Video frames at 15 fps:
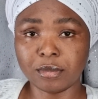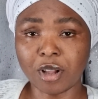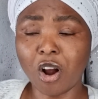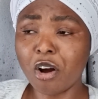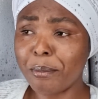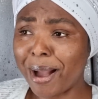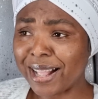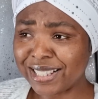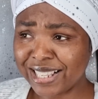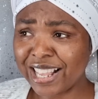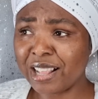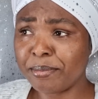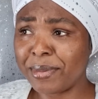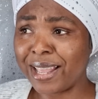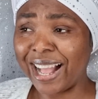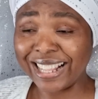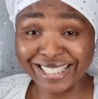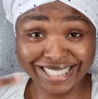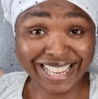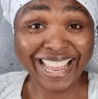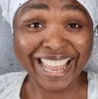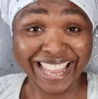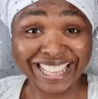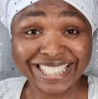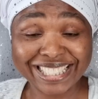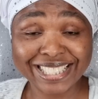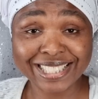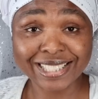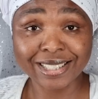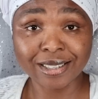Or he might tell me a
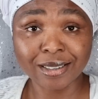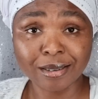date,